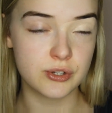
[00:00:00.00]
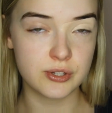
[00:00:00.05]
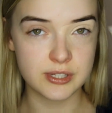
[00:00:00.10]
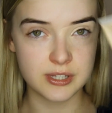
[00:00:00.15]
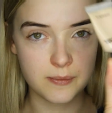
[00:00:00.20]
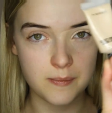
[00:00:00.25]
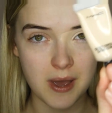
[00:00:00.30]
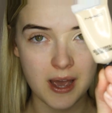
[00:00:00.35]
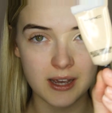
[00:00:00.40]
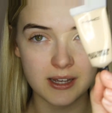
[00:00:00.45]
I
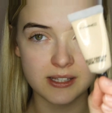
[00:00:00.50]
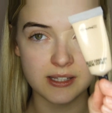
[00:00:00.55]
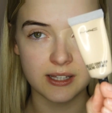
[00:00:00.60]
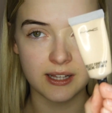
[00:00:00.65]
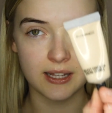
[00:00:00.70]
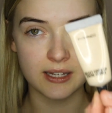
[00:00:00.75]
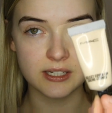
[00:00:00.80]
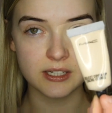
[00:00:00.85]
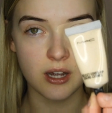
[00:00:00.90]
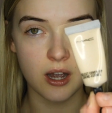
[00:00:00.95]
used to use the
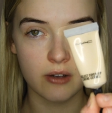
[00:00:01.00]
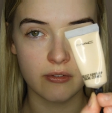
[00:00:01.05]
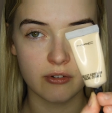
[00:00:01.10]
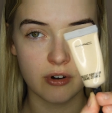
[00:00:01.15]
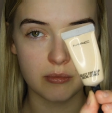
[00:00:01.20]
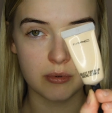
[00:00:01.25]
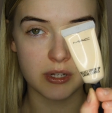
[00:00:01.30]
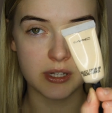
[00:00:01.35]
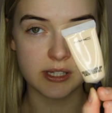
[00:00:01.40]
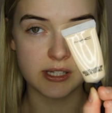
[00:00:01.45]
MAC
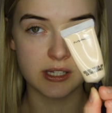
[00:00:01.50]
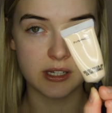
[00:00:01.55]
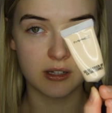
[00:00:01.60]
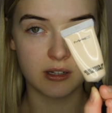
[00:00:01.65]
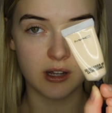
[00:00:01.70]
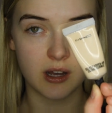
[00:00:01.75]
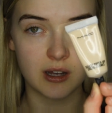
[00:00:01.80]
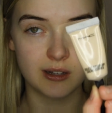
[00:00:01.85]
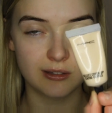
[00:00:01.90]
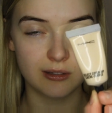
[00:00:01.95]
Select Cover Up
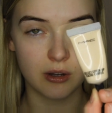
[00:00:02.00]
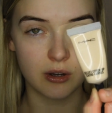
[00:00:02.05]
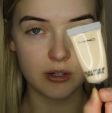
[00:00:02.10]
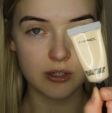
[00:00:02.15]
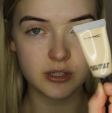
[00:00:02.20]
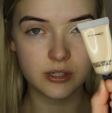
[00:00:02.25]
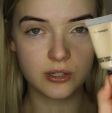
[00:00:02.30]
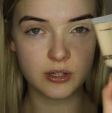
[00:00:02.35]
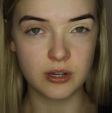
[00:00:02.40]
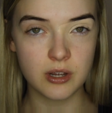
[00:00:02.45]
Concealer
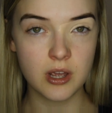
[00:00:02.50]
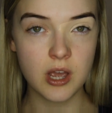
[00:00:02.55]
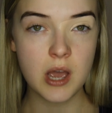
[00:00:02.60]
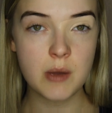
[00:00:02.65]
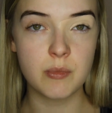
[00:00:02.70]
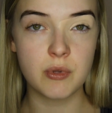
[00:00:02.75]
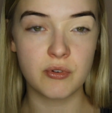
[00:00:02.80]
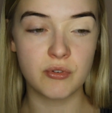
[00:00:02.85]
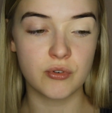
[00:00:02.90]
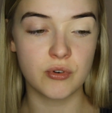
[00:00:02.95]
a
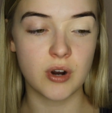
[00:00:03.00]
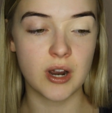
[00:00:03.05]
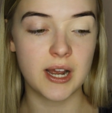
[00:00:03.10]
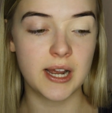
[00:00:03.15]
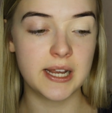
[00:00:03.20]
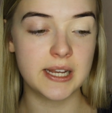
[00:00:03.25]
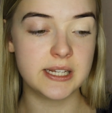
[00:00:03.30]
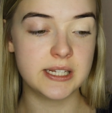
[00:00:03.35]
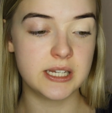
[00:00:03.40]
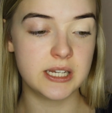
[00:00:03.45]
lot
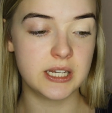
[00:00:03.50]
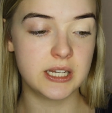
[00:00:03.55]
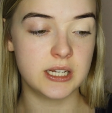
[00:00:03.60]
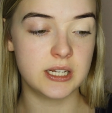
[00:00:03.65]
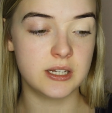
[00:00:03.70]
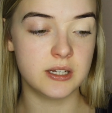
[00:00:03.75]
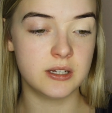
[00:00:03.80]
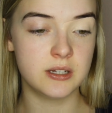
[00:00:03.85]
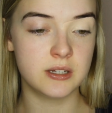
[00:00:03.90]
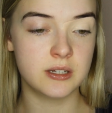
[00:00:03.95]
before I
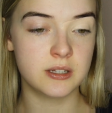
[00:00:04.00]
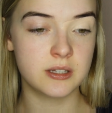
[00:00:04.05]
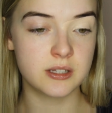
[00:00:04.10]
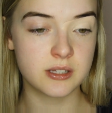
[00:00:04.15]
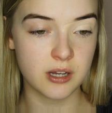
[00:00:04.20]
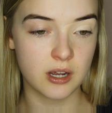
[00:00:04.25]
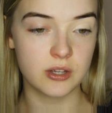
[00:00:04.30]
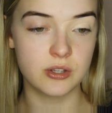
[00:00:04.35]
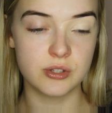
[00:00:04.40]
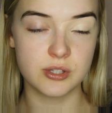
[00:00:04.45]
did
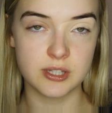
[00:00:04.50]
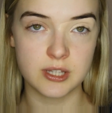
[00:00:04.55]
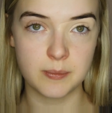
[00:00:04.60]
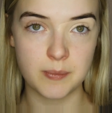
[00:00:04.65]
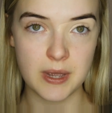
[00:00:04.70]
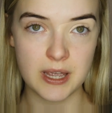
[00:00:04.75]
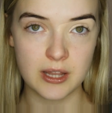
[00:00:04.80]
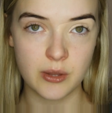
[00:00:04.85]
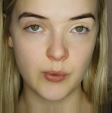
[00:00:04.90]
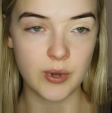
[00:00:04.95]

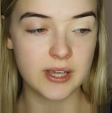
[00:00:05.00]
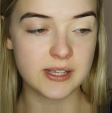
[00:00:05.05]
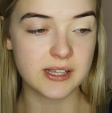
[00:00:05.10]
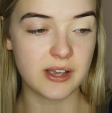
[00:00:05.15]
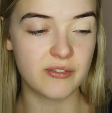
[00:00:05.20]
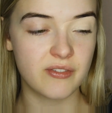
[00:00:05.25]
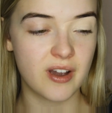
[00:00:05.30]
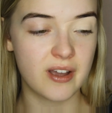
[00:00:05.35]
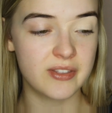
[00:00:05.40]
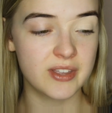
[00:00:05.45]
start using the
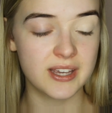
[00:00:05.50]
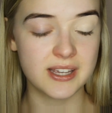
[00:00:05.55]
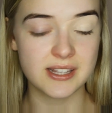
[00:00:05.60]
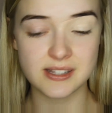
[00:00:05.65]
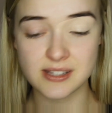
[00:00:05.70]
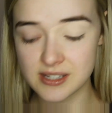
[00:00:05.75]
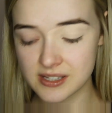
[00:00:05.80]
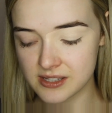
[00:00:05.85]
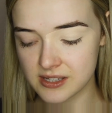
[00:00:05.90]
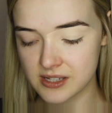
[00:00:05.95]
P. Louise. I
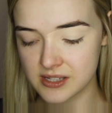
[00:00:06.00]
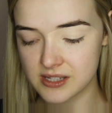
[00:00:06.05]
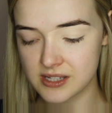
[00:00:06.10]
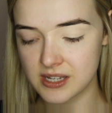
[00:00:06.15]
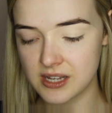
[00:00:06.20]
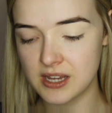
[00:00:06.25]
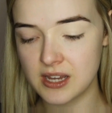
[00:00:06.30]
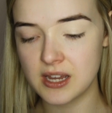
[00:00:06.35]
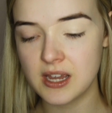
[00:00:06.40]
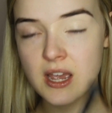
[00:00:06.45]
find the
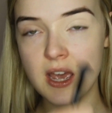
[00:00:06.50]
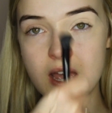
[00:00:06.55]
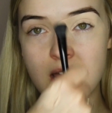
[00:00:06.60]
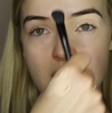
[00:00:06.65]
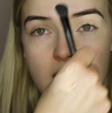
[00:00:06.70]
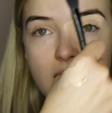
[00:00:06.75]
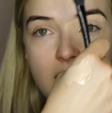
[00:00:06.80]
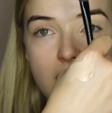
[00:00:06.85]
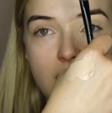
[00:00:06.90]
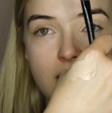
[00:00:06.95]

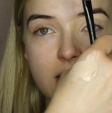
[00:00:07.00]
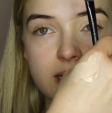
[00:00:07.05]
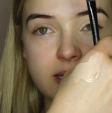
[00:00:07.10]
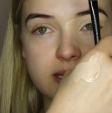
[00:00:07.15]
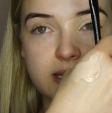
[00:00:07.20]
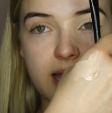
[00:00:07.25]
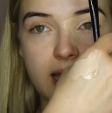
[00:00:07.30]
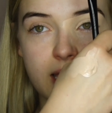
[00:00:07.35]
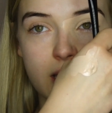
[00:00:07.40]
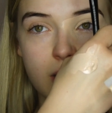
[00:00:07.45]
consistency
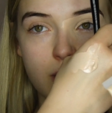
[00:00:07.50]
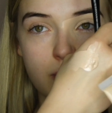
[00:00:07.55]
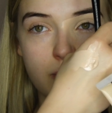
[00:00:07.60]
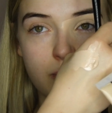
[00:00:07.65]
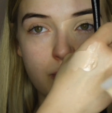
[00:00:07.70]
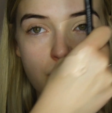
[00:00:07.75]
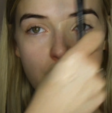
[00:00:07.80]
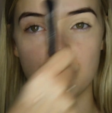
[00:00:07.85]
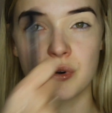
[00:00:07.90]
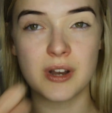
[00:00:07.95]
is
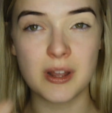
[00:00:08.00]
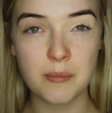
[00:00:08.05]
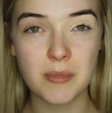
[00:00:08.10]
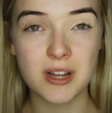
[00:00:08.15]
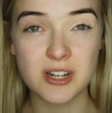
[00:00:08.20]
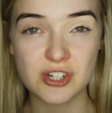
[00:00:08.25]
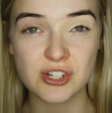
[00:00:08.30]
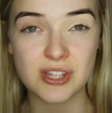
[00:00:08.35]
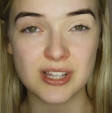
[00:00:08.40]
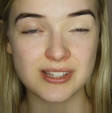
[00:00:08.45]
like
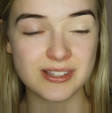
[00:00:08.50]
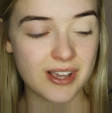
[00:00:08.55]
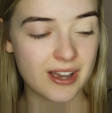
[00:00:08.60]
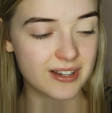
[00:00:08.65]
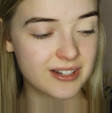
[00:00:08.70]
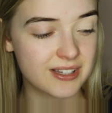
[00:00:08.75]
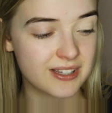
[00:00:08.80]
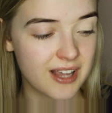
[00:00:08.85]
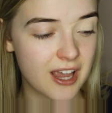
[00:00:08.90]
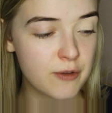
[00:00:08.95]
pretty
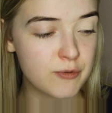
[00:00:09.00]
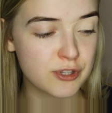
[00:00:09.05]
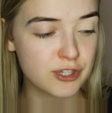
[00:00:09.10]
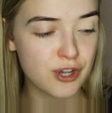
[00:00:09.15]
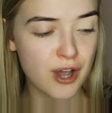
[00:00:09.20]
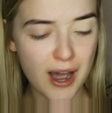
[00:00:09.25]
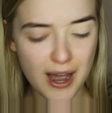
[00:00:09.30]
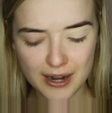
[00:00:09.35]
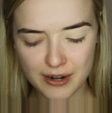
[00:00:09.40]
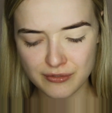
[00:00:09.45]
much the exact
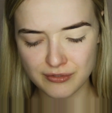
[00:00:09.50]
same.